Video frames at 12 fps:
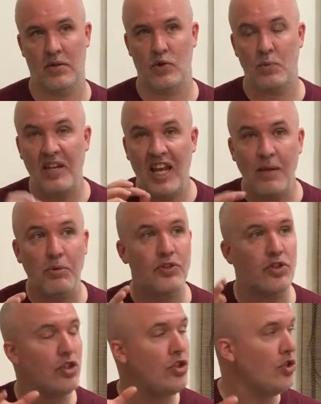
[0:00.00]
to be able
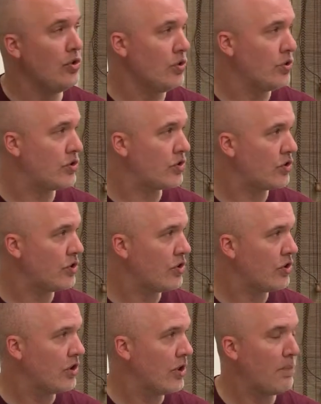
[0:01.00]
to use
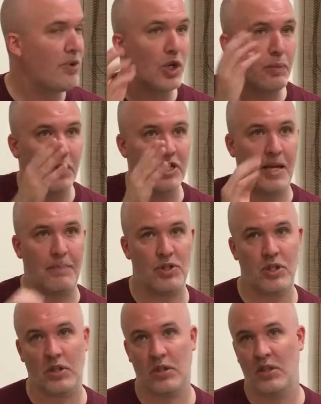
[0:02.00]
pure
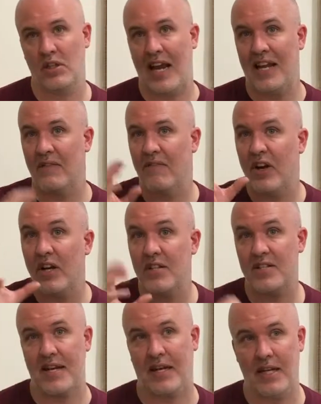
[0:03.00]
perception and the
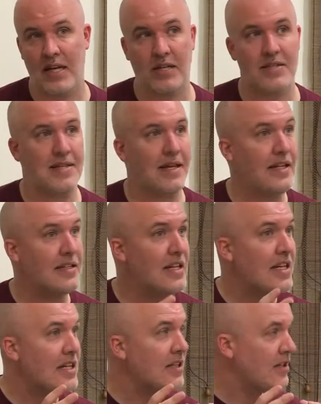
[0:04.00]
various techniques that it
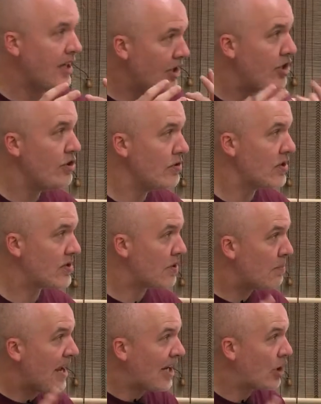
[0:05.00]
uses to
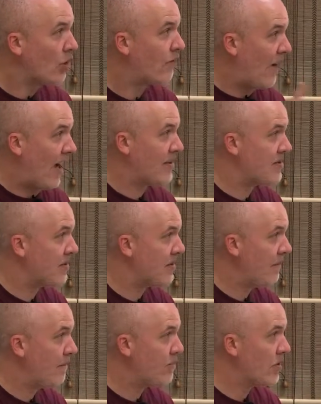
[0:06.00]
make go fast.
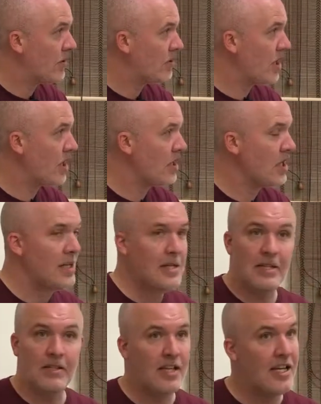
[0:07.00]
Right?
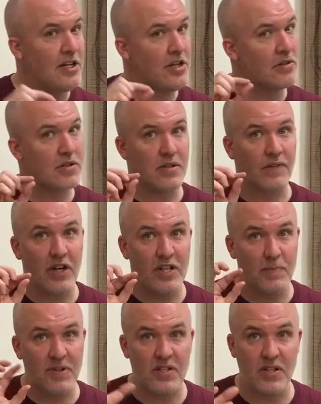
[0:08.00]
It uses a very
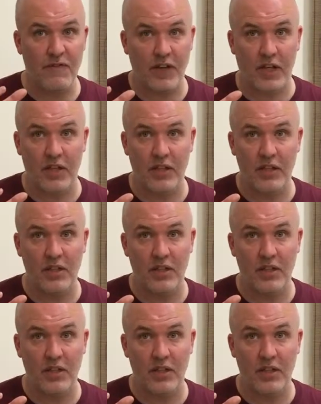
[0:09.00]
specific